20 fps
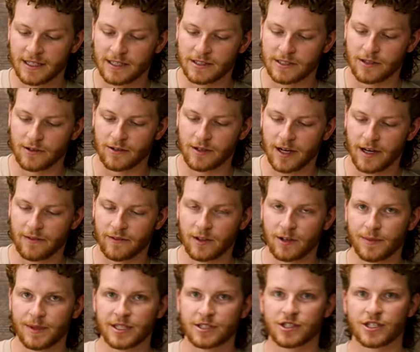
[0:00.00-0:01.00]
So kind of a
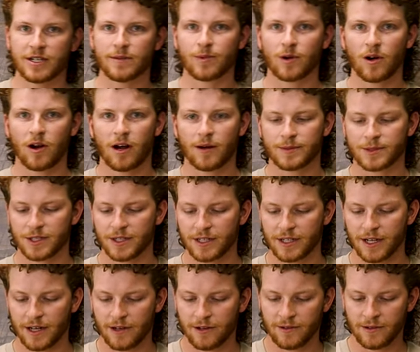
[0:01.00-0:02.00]
little bit cheaper option to
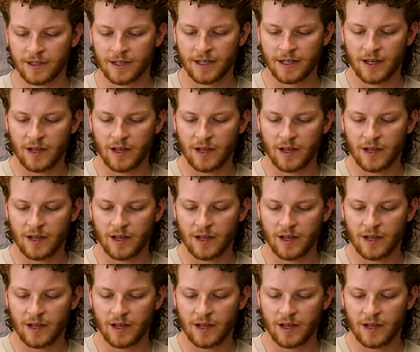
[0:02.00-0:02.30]
go.